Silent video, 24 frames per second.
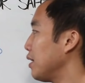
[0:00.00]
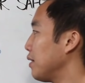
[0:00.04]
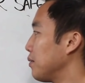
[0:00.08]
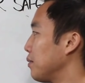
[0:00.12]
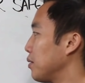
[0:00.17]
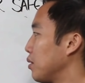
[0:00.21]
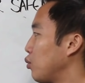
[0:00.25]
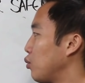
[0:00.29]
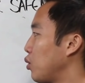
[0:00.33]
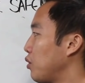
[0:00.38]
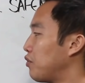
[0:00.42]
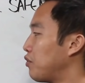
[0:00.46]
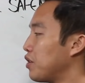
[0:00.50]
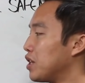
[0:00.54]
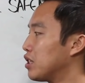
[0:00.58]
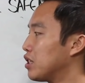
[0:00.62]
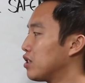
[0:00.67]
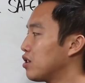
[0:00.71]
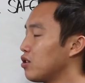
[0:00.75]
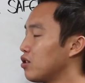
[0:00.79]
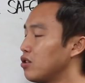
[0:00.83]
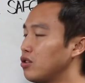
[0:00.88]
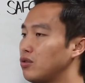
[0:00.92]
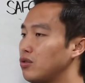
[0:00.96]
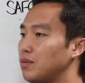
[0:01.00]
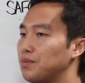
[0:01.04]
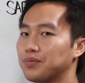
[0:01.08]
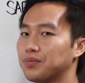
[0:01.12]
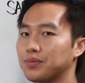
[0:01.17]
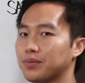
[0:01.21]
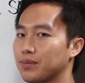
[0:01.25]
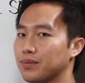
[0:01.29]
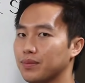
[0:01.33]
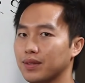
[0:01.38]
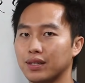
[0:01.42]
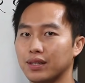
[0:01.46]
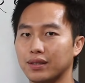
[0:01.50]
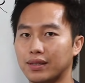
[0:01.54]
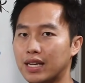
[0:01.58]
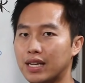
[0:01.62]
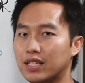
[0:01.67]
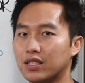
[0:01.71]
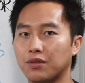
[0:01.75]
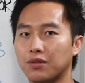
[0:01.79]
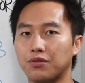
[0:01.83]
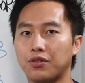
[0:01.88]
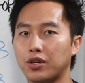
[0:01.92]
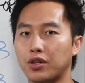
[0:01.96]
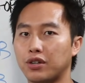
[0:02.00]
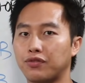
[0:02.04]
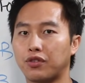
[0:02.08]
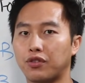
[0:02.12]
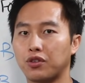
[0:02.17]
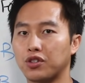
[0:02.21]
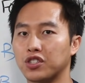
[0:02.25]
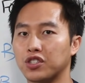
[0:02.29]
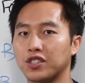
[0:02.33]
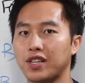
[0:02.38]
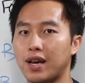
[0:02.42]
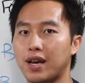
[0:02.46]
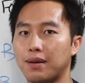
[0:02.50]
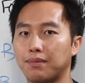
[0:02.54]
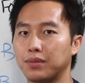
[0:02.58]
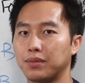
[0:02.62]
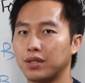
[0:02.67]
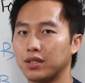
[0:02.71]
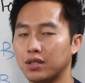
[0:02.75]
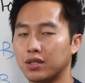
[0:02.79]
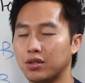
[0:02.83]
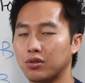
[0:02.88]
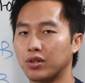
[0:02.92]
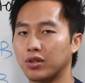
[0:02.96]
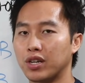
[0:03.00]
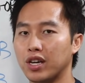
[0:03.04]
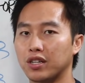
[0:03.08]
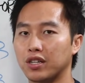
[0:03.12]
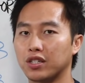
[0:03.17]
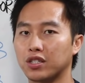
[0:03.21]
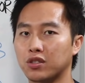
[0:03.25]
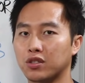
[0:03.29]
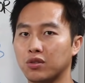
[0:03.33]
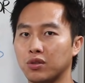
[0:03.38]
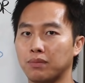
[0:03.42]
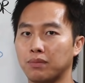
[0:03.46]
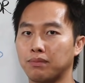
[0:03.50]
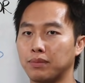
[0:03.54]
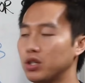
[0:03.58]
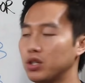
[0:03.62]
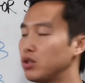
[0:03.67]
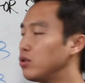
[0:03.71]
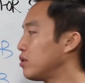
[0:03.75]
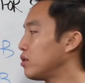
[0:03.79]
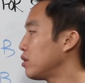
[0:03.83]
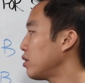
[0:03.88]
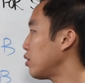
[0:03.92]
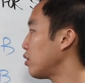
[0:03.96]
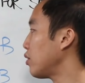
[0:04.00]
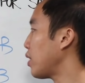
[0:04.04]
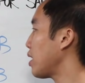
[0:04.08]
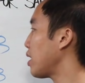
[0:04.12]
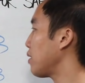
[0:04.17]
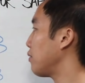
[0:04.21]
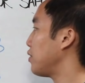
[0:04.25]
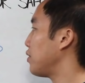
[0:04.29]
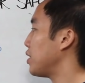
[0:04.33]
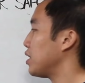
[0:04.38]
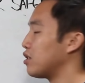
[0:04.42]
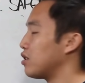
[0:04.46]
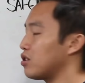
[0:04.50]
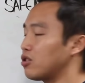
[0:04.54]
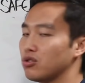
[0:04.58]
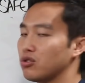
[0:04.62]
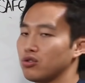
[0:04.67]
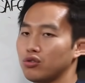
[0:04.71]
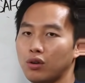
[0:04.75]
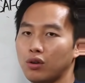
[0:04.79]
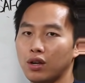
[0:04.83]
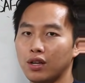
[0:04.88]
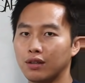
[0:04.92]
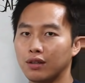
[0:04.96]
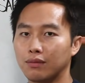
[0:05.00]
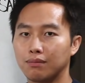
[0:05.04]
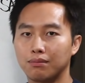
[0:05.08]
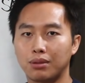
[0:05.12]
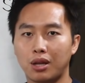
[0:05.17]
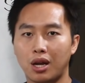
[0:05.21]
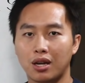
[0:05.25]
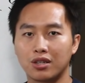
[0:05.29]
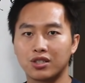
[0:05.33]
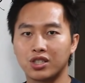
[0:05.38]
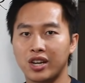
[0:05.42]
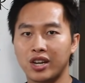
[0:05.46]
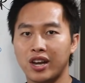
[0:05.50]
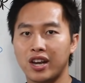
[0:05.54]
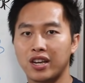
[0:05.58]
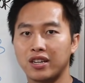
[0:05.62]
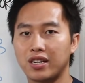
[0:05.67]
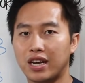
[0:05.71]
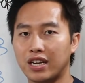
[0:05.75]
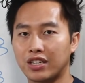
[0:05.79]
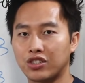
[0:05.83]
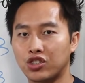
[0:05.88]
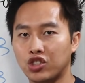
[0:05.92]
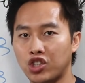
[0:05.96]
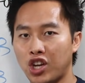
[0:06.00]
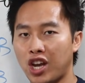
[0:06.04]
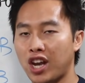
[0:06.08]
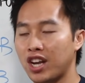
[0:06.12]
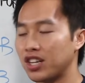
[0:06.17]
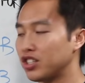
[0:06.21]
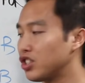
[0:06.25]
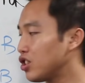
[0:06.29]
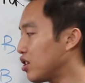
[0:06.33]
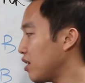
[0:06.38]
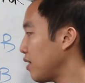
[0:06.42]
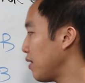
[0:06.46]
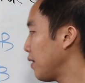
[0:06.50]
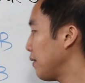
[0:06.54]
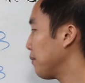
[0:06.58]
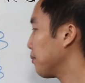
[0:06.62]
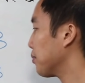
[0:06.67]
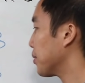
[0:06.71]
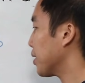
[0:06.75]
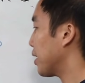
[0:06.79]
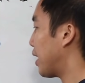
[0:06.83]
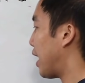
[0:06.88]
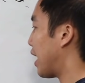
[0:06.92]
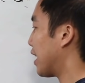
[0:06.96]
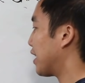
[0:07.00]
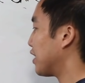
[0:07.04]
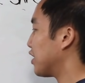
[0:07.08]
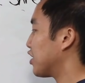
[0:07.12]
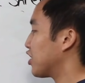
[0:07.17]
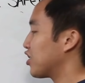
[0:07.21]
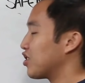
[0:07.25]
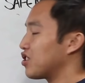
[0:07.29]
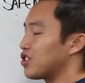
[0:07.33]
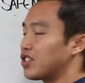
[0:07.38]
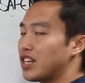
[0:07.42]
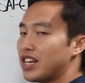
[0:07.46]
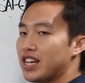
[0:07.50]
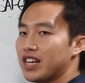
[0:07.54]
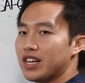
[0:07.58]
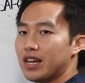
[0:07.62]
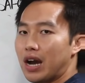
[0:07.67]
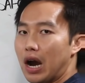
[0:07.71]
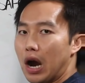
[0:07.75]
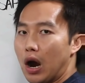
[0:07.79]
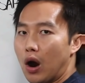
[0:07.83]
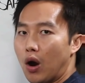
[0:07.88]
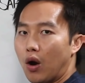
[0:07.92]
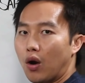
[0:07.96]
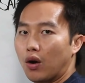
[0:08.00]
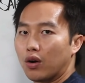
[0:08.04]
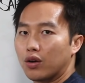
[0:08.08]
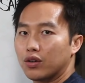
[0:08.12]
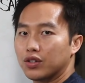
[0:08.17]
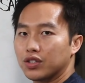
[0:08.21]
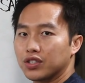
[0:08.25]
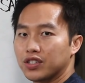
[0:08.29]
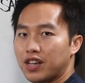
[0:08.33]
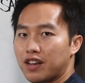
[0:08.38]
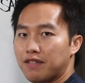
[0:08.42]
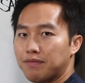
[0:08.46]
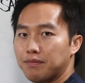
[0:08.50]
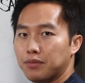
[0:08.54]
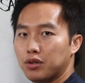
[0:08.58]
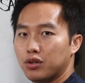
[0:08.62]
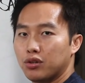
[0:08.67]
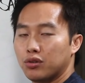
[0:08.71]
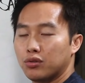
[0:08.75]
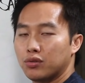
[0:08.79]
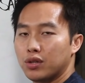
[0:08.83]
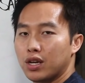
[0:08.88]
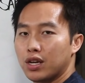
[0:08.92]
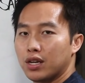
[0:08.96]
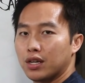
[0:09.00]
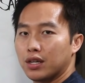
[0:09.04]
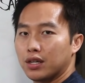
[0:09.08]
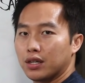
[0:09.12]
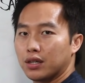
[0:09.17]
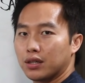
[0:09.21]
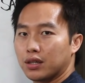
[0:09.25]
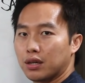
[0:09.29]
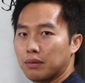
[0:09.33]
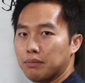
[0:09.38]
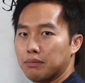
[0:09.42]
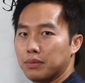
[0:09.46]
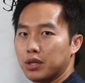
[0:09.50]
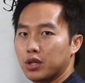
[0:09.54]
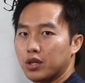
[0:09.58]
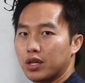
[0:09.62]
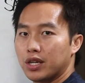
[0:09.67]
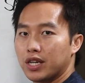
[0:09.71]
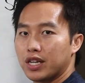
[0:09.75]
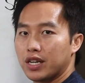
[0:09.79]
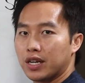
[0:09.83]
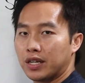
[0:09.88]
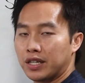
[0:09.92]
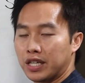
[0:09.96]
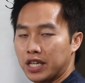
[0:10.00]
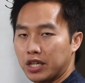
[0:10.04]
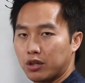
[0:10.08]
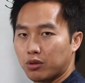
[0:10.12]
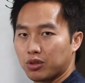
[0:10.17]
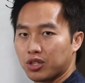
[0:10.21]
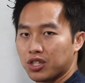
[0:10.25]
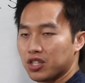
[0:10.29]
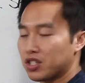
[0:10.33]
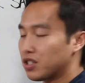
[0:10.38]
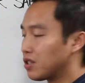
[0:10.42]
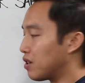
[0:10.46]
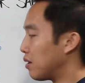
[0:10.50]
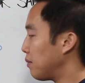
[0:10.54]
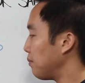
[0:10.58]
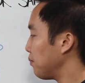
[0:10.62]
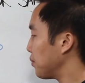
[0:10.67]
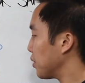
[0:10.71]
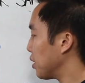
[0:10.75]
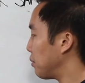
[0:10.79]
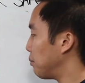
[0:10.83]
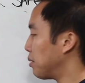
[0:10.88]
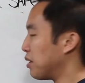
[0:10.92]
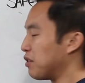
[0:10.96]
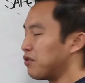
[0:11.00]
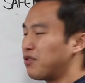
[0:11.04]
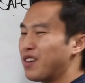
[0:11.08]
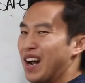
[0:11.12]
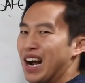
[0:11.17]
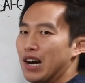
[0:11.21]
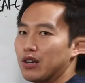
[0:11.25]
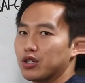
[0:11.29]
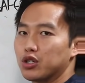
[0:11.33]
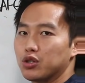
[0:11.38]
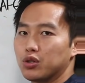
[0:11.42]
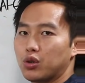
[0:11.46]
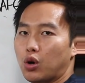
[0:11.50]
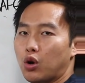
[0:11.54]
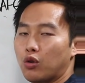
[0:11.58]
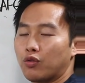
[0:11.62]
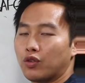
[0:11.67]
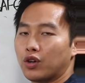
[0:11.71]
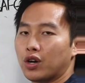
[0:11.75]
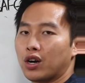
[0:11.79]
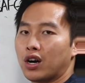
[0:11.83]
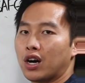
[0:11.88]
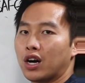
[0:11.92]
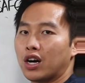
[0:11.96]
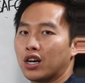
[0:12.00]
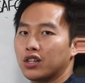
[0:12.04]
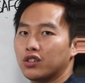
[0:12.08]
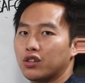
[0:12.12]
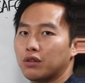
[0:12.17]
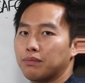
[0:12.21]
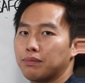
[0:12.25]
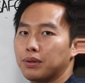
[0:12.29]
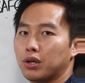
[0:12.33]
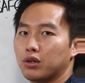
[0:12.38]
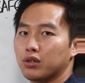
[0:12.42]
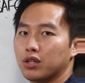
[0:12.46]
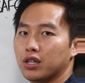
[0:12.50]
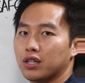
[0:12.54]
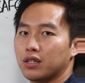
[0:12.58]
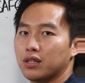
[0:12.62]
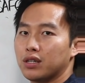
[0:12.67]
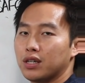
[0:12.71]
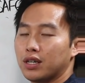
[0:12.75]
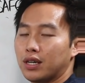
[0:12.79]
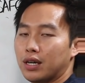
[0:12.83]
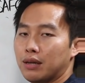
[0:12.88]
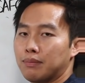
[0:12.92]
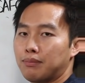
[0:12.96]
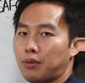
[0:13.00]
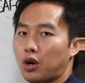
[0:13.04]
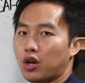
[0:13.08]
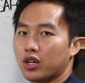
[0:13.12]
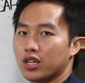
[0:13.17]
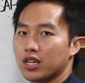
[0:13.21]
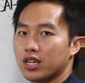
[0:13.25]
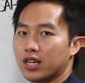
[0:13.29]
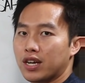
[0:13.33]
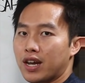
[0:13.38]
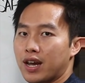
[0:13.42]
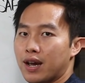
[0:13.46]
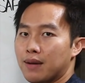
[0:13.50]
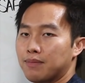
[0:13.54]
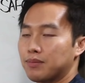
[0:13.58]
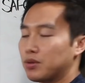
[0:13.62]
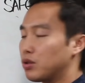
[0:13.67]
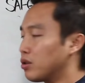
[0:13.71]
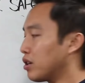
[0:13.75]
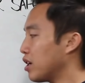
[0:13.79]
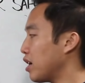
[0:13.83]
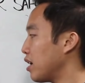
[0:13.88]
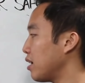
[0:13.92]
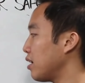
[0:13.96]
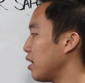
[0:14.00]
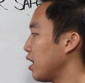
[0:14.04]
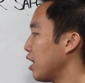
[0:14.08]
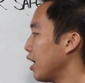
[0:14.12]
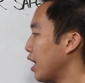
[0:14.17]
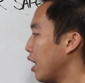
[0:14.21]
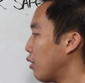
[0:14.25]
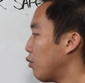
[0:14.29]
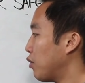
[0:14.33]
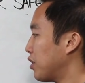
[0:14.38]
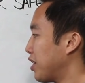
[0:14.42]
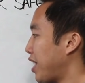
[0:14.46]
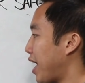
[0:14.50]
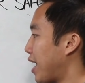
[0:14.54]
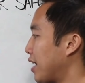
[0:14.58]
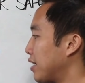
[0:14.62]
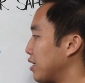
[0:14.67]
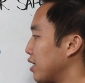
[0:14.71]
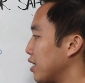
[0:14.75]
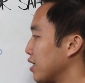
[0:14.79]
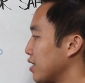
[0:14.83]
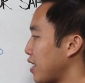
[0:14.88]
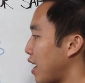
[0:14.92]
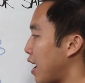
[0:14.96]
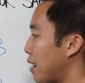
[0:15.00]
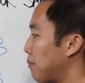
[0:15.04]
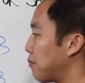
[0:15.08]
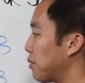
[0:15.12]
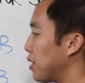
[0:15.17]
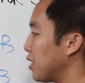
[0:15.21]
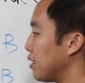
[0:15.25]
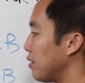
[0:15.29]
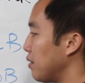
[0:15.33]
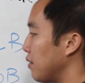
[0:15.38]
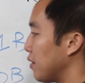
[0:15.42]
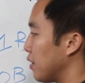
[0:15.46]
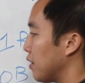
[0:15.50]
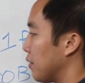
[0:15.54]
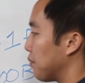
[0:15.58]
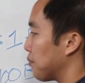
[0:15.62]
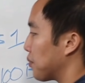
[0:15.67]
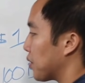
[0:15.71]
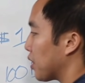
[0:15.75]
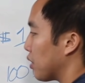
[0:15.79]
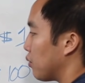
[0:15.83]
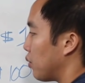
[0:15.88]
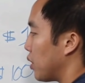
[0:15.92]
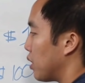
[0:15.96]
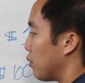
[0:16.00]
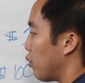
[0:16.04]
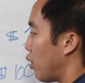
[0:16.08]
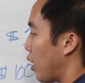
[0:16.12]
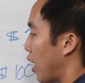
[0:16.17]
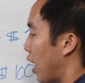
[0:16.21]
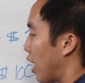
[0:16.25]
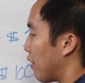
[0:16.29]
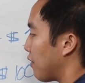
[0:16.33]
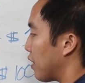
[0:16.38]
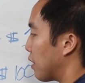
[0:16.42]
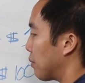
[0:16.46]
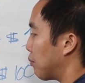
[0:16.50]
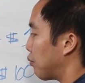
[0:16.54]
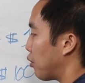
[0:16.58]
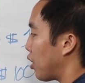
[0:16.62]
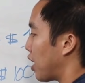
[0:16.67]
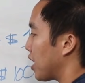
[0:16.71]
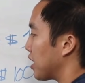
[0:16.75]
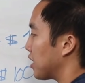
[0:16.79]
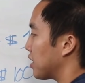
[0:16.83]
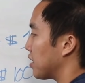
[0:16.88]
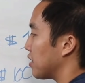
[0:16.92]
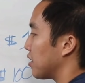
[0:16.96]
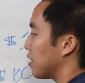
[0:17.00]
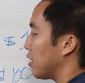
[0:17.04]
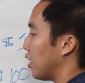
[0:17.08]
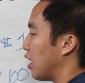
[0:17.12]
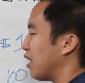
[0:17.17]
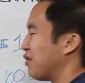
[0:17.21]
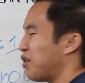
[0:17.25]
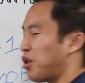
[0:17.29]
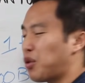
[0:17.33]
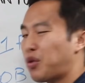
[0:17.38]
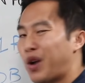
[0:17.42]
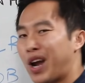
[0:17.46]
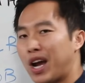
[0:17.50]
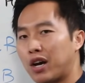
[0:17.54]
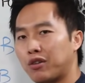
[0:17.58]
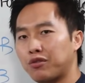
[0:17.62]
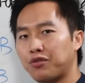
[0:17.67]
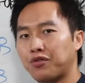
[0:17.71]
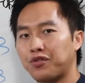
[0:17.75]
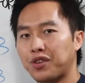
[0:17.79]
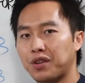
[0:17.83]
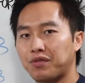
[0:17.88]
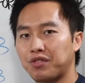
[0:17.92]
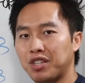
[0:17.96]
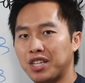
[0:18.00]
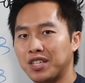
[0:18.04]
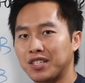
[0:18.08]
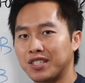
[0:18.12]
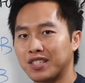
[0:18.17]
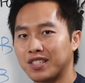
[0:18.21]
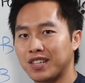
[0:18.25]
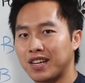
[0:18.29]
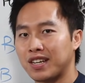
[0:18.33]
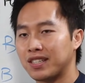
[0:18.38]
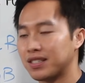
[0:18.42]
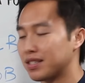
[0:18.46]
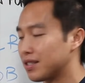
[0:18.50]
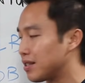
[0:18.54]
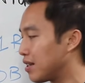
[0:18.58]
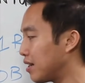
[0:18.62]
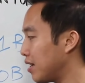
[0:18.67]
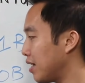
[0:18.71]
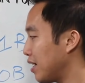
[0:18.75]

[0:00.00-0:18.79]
with V2, that's the very first step to get us to the moon, all right? V2, blockchain exchange. I can see our SafeMoon community and ecosystem be valued over 100 billion in market cap, okay? And when that does happen, we will have a price of around 15 cents.